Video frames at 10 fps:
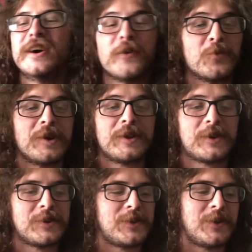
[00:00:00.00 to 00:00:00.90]
Really
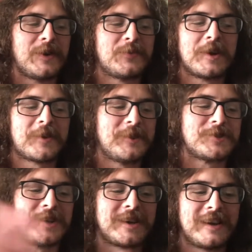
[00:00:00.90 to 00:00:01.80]
good though. I'd recommend
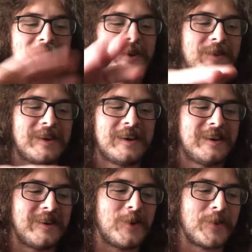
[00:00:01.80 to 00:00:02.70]
checking out
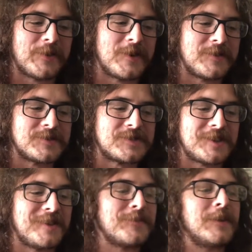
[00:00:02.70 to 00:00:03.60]
all their other
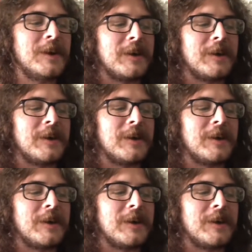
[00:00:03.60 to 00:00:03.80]
stuff.